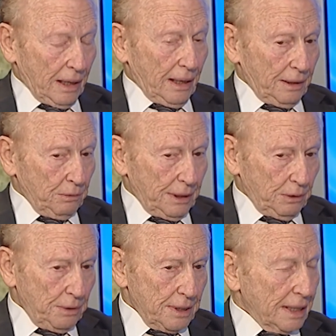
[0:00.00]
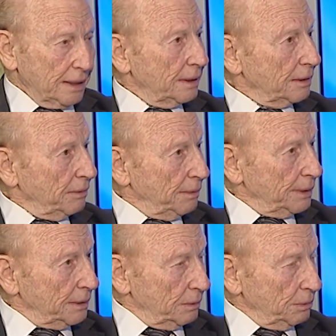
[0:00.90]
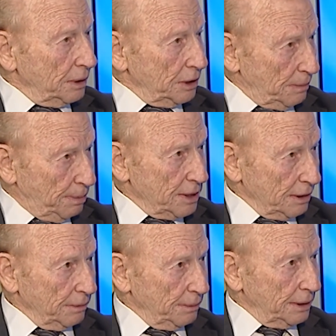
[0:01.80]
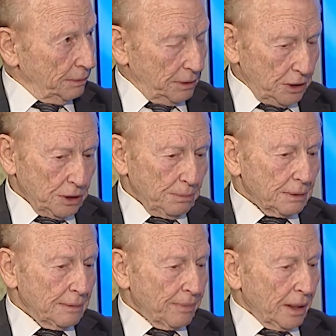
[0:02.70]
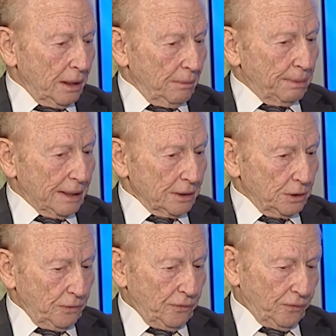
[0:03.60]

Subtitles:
And when we signed the agreement, the peace agreement with Egypt, part of